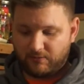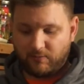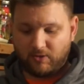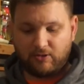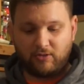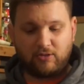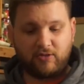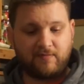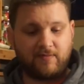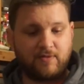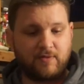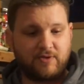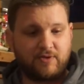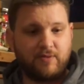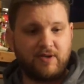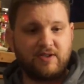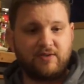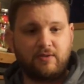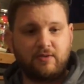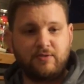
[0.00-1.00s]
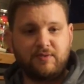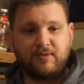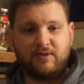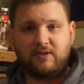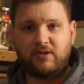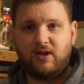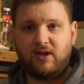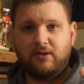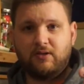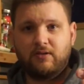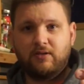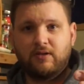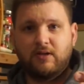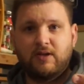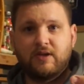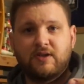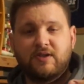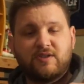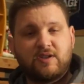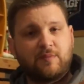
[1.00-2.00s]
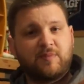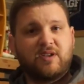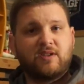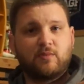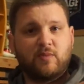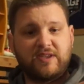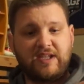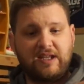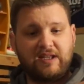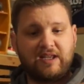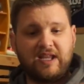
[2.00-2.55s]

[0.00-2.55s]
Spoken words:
We're going to look for a translucent color, something when that